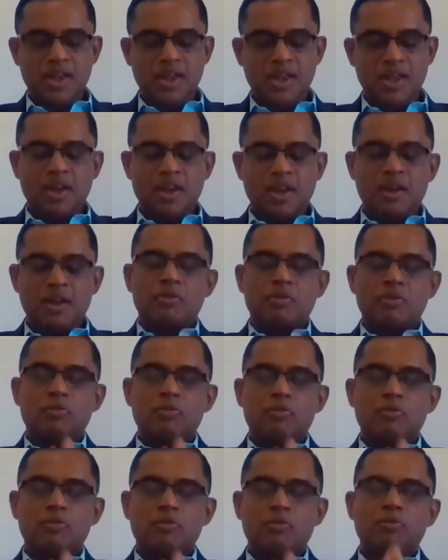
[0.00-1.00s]
when you
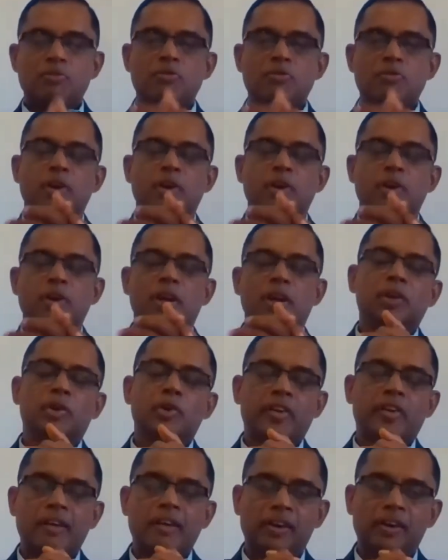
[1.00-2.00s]
travel to
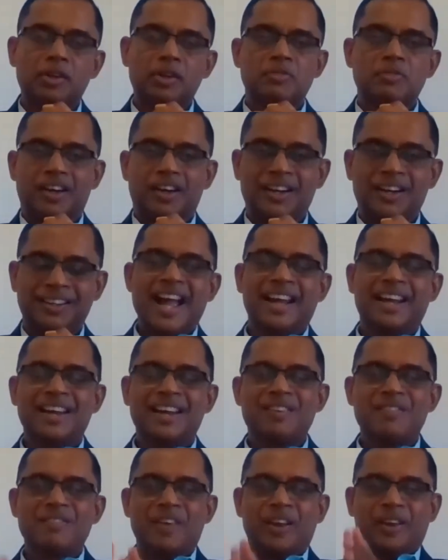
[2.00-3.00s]
work and
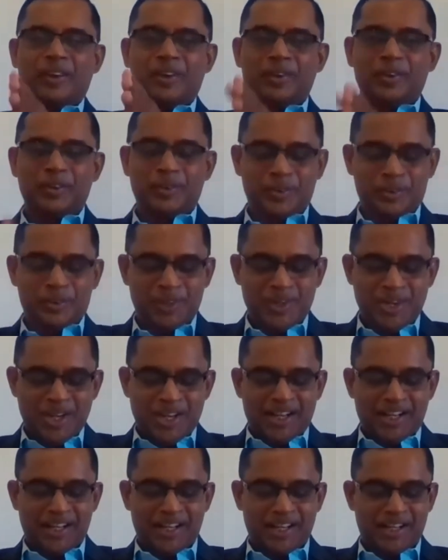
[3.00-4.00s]
when you
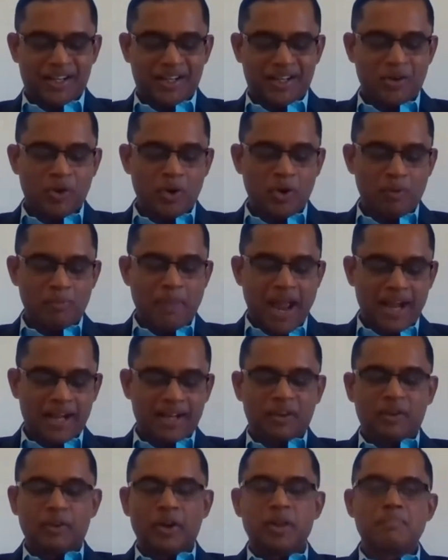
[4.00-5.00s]
uh, go
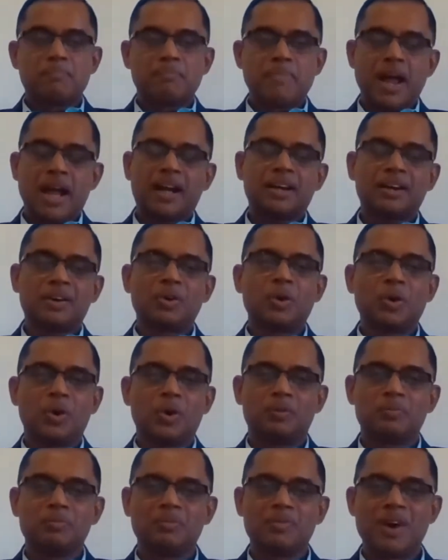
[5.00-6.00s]
back, going back
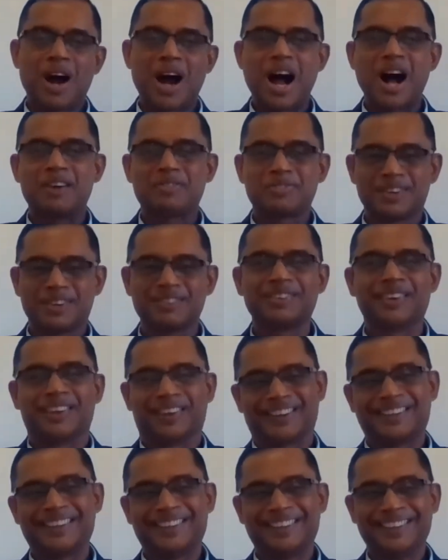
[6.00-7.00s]
home after
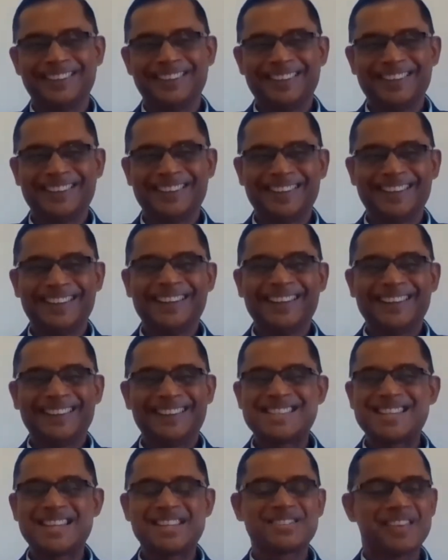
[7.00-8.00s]
work. This
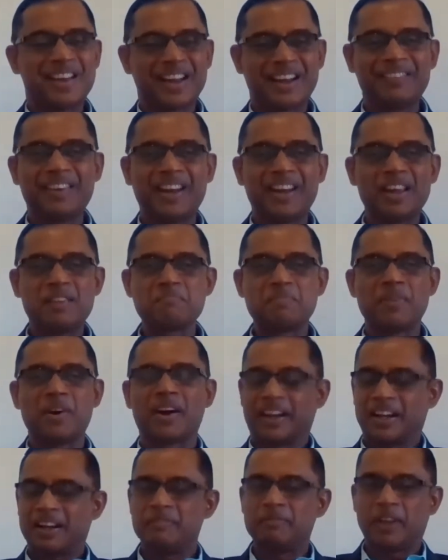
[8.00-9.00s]
is very, very
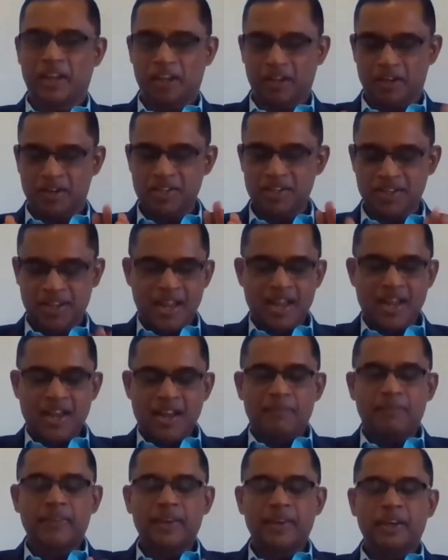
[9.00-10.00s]
important because
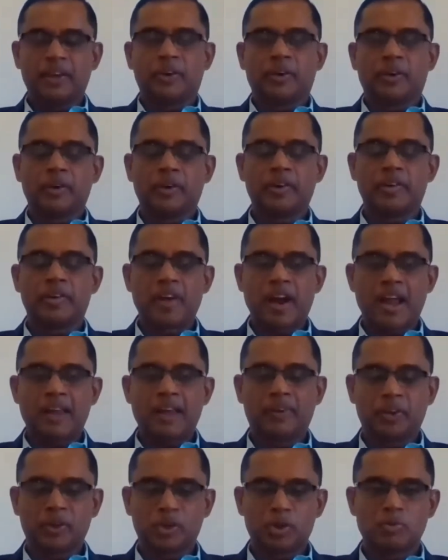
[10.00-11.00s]
we know
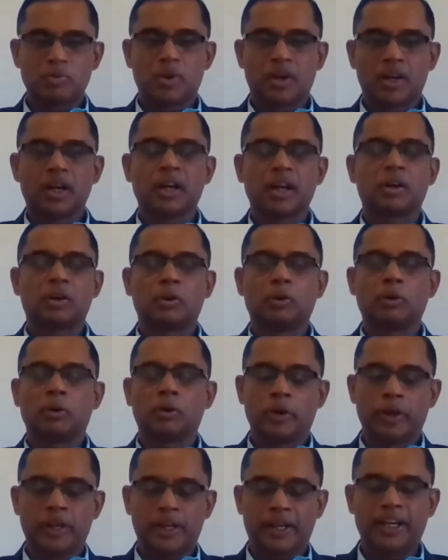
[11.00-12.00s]
driving to work
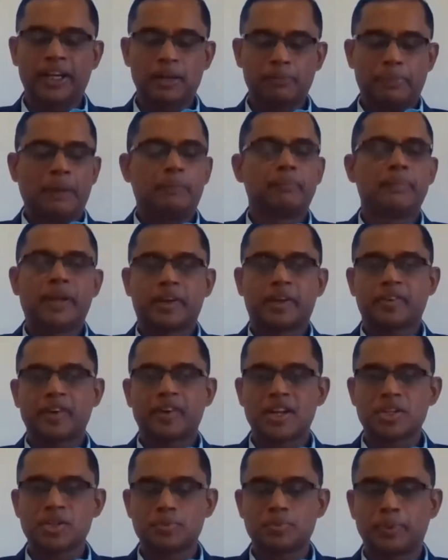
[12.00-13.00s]
or going in a public
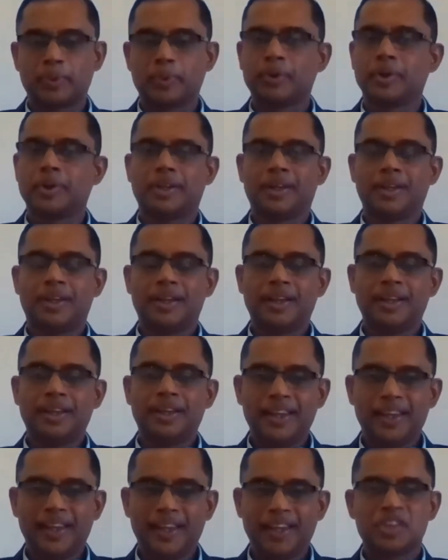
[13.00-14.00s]
transport
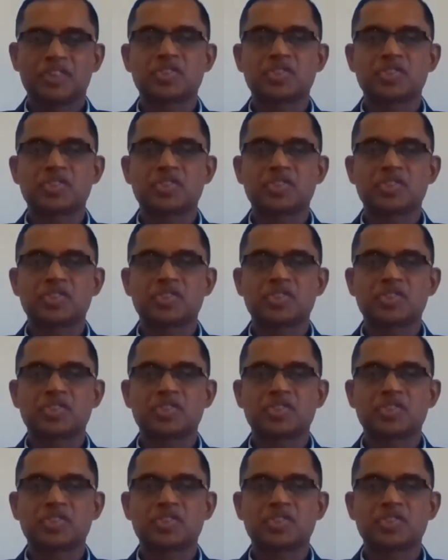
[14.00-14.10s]
in